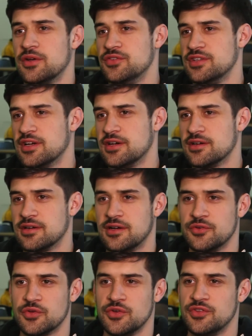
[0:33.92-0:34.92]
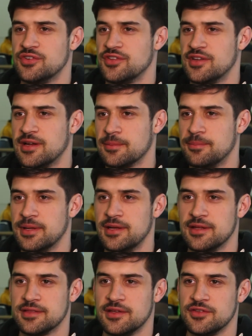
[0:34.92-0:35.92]
When I was young, I was always interested in like
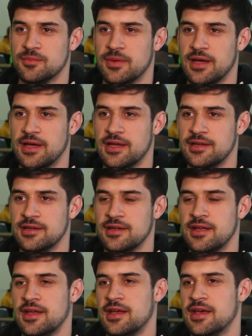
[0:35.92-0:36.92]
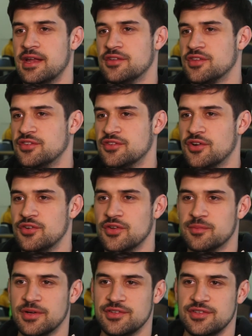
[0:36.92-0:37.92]
building things with my hand. And as I started
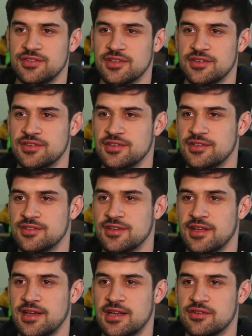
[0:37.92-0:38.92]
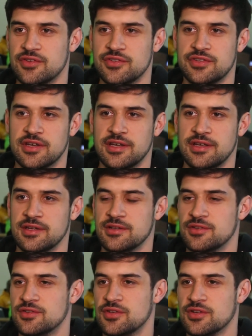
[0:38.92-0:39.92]
doing my GCSEs and A-levels, I
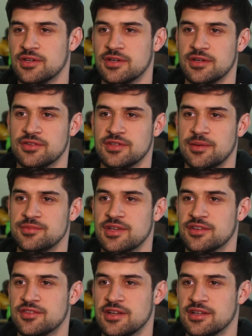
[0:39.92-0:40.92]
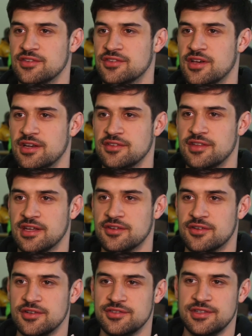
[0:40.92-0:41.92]
took subjects like design and
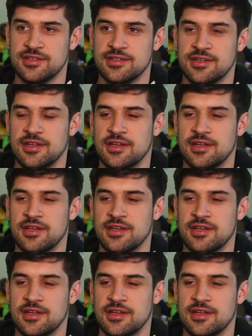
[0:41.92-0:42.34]
technology.